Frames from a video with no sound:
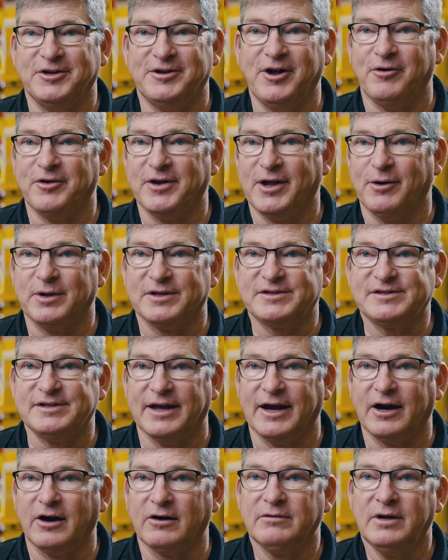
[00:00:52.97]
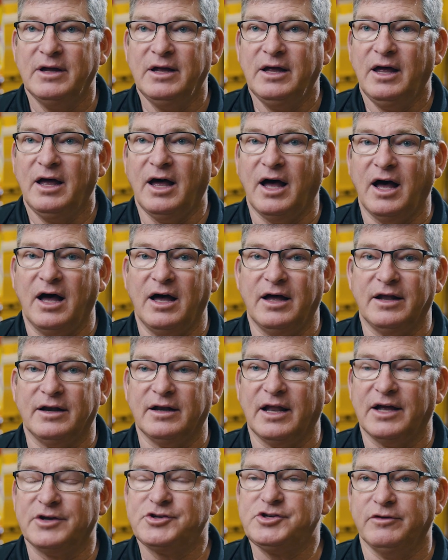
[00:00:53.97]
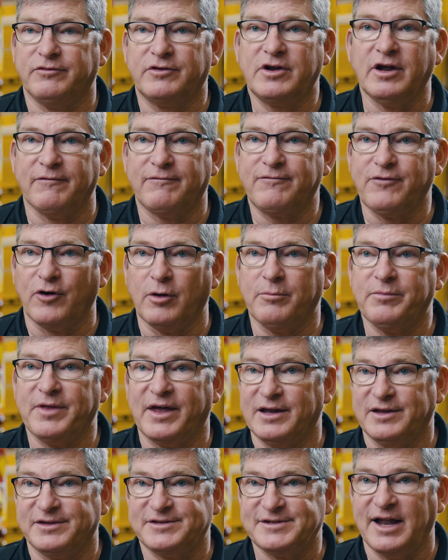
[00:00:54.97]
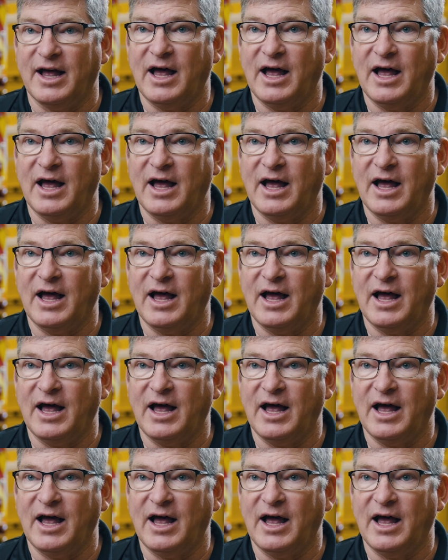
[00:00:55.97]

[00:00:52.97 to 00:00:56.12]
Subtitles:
You don't know it's there unless you've confirmed that it's